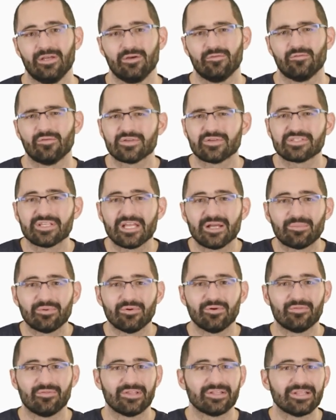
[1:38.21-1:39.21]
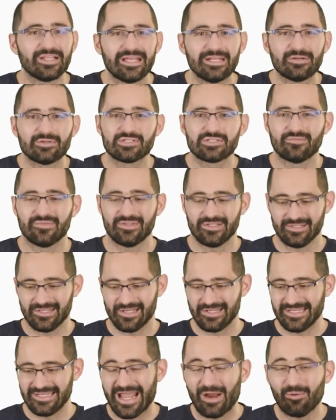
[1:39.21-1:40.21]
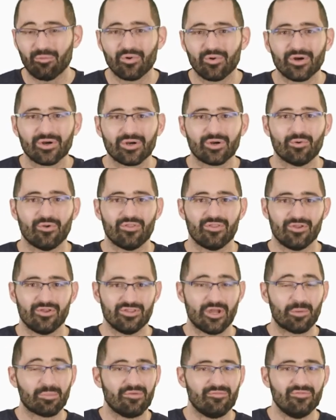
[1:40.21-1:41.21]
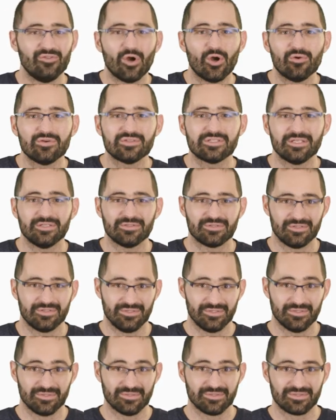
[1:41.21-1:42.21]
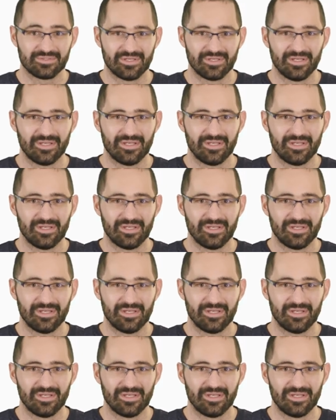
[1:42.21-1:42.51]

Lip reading: For example, the layers of a network or the number of nodes that you should use.